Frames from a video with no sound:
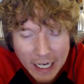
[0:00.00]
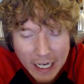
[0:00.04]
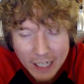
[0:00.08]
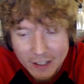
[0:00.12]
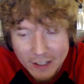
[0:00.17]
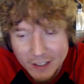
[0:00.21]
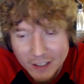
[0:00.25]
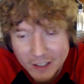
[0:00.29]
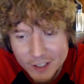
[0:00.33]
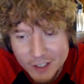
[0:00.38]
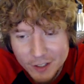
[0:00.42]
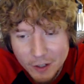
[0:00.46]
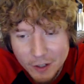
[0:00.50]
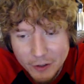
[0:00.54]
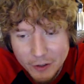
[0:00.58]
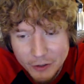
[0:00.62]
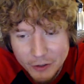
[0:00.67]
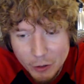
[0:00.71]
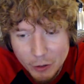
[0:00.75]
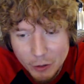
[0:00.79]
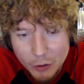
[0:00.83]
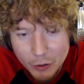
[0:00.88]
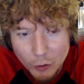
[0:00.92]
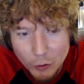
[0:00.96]
And this is
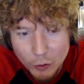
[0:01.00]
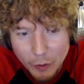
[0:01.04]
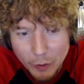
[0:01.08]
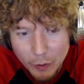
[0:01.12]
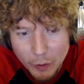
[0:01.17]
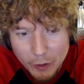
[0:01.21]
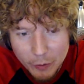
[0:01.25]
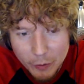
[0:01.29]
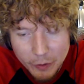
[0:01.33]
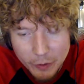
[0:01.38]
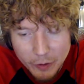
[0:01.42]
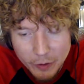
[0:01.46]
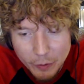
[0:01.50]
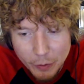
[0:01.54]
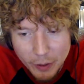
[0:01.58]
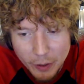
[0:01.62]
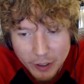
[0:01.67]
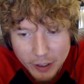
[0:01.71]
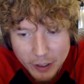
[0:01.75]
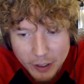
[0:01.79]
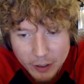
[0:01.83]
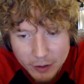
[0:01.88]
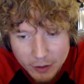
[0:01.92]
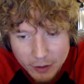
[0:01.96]
also a cool part when they're
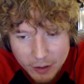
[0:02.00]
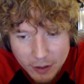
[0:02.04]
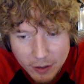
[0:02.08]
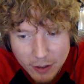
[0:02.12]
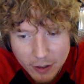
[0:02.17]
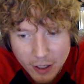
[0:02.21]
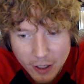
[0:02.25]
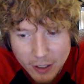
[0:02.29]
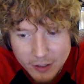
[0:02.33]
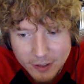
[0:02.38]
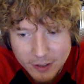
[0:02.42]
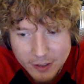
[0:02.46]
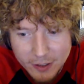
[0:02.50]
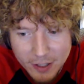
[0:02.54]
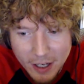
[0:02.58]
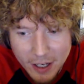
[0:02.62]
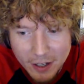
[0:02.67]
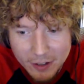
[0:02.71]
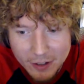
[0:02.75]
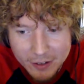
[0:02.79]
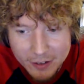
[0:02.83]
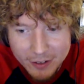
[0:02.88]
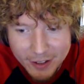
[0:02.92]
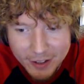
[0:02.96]
breaking Colossus
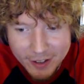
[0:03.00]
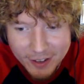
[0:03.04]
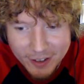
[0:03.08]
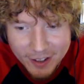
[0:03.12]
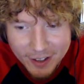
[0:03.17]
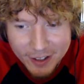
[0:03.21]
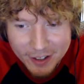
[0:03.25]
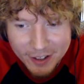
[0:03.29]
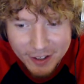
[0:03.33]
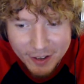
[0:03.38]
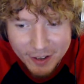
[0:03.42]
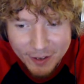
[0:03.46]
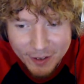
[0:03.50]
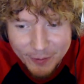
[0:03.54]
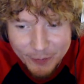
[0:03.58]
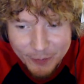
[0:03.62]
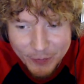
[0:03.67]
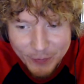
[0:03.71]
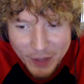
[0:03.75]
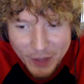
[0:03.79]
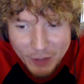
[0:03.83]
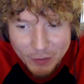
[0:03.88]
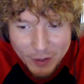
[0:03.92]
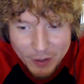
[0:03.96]
out, and
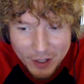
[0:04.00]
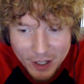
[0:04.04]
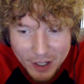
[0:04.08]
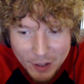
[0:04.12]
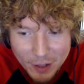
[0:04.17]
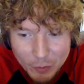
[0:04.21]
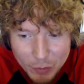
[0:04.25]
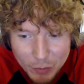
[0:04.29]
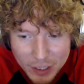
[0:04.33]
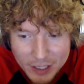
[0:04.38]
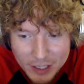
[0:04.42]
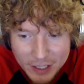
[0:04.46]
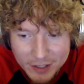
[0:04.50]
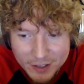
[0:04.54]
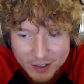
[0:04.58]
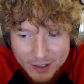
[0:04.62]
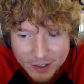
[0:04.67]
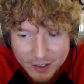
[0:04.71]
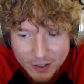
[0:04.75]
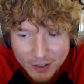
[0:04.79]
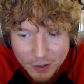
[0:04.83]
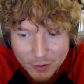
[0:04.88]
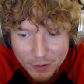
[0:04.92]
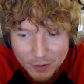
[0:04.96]
they find out Beast
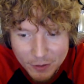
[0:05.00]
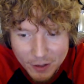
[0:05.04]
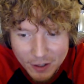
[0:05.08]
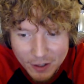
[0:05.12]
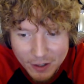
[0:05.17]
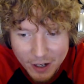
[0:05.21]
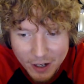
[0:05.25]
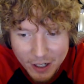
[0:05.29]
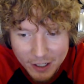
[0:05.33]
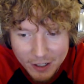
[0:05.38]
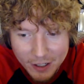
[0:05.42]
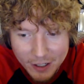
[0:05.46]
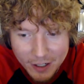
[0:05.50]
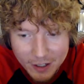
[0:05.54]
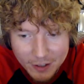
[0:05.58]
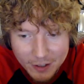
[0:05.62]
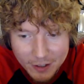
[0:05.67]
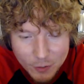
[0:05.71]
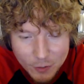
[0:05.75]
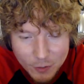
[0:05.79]
is over there hanging out as